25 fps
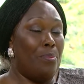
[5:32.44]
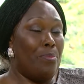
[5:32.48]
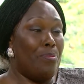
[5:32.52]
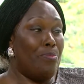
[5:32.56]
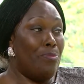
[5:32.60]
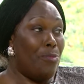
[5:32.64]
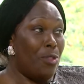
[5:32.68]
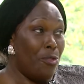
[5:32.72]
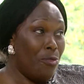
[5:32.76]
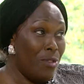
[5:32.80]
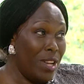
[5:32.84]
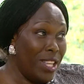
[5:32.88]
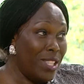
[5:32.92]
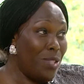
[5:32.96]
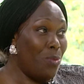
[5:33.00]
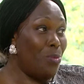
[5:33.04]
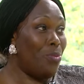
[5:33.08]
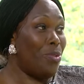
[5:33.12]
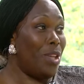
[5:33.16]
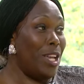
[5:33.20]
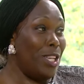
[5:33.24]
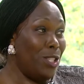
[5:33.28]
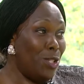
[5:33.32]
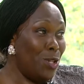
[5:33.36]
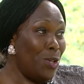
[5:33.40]
The reason
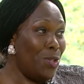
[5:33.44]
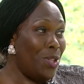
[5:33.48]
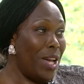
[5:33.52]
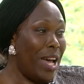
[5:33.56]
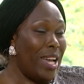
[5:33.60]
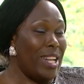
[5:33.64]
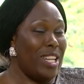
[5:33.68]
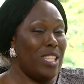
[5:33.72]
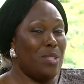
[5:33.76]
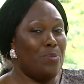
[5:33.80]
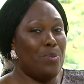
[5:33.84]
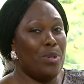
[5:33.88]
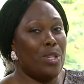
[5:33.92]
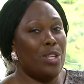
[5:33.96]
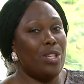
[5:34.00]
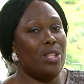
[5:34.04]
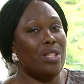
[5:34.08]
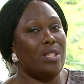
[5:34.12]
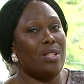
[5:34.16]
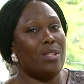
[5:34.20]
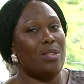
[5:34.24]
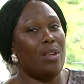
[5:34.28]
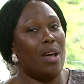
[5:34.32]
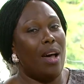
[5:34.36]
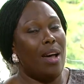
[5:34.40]
they do that is
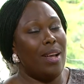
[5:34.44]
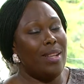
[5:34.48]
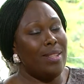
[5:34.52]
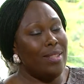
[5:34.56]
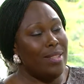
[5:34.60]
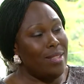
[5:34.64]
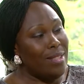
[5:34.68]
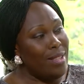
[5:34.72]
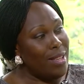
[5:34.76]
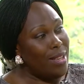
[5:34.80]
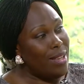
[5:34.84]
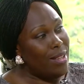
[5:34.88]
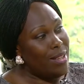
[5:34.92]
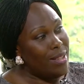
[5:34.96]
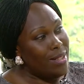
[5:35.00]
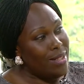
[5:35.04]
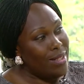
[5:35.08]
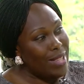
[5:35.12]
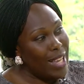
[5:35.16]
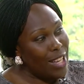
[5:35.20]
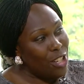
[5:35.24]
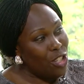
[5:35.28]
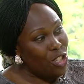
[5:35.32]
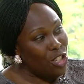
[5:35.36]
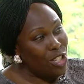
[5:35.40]
because under the
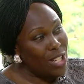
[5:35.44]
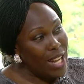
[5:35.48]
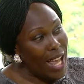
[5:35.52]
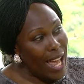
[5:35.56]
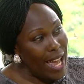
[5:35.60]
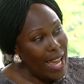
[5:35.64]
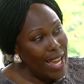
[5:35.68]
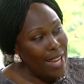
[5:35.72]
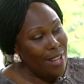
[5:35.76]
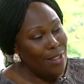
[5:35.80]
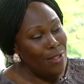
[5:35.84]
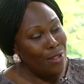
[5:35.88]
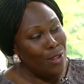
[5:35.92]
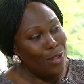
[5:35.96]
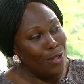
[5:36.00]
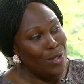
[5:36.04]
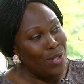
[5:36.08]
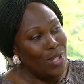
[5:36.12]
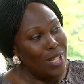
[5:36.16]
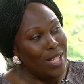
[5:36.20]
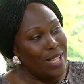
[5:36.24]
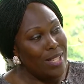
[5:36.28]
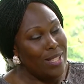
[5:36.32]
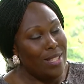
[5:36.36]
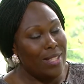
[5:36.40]
Section 8
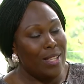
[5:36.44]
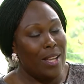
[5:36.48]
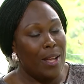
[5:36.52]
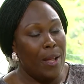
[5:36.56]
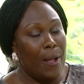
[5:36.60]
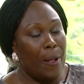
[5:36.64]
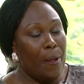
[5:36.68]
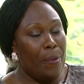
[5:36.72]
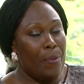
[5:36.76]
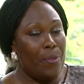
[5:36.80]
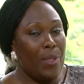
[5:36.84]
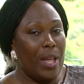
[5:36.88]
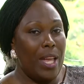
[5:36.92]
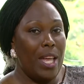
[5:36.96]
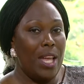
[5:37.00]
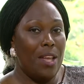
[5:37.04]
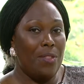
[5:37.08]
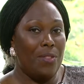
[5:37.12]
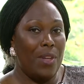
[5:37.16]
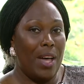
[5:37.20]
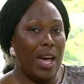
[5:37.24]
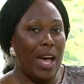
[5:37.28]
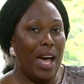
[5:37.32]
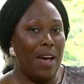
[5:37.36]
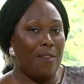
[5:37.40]
notice, they
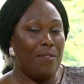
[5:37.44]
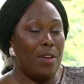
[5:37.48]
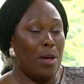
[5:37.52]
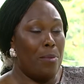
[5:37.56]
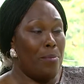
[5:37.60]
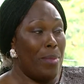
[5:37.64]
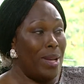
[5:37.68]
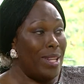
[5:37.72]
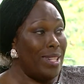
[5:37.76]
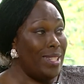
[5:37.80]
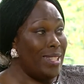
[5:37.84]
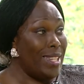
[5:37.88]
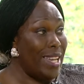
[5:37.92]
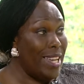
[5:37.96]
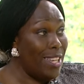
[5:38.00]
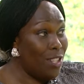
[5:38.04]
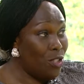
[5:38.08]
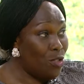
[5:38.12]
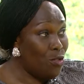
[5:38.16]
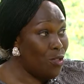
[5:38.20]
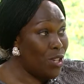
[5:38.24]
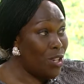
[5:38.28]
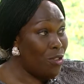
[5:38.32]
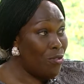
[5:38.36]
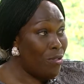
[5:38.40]
either have a
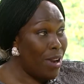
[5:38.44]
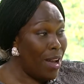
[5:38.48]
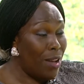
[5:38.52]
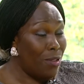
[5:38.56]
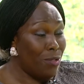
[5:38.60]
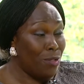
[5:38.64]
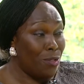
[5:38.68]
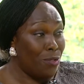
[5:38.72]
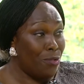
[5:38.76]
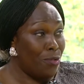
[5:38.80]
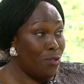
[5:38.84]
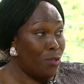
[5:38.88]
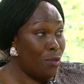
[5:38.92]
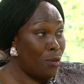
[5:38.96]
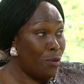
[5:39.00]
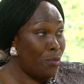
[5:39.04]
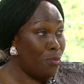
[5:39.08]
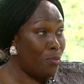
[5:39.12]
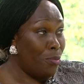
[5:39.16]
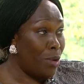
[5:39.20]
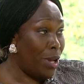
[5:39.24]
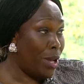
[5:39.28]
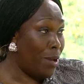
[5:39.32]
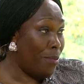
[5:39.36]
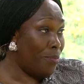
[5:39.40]
mandatory ground for
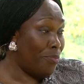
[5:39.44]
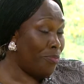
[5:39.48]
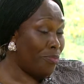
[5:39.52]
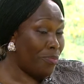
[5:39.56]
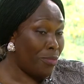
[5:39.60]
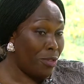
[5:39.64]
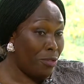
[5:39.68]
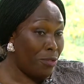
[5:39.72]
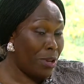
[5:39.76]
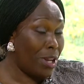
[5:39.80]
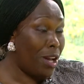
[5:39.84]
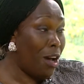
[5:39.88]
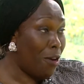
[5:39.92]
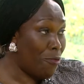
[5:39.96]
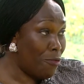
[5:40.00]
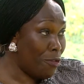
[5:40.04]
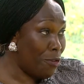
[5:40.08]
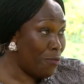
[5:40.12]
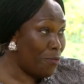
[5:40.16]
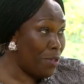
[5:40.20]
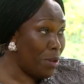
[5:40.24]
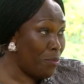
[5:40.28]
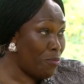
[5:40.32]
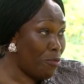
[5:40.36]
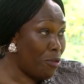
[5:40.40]
recovery of
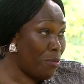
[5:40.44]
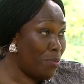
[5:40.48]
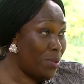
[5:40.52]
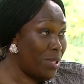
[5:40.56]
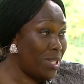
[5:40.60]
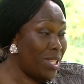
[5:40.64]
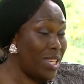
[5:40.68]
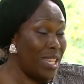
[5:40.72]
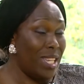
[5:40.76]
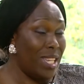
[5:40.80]
their property,